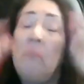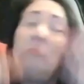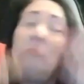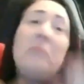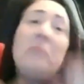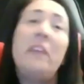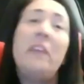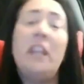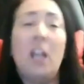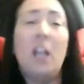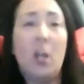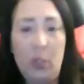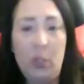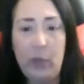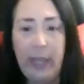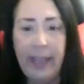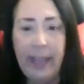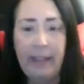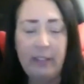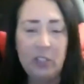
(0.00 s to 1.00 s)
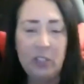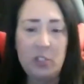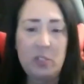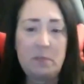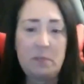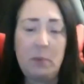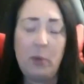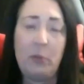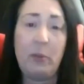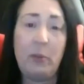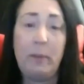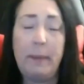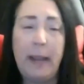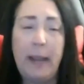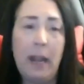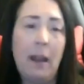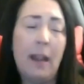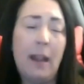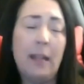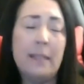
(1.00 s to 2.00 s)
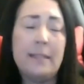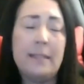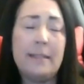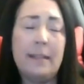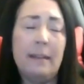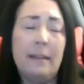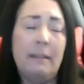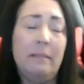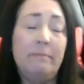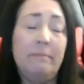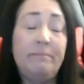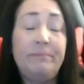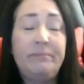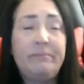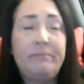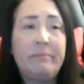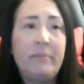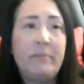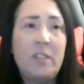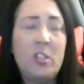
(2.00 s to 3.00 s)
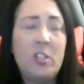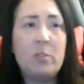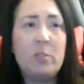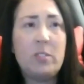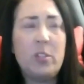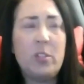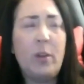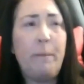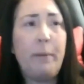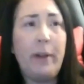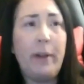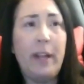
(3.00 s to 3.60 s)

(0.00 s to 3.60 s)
you know, you can't lose both your parents and she was doing pretty